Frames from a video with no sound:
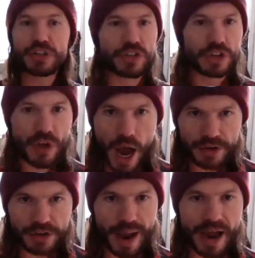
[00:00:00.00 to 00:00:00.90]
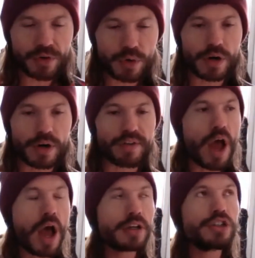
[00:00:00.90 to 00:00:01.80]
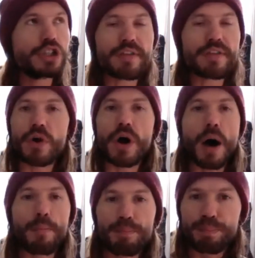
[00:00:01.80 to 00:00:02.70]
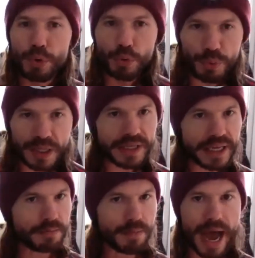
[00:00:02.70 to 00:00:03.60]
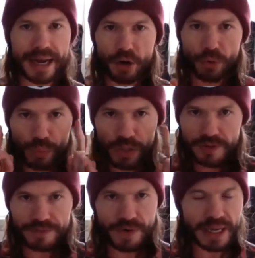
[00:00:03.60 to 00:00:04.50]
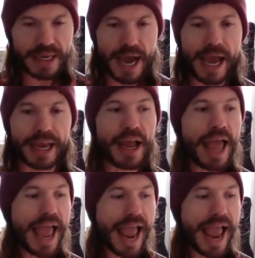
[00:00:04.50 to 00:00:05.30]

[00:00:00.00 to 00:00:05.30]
pleasure to talk to afterwards. Just a brilliant mind, a really funny guy.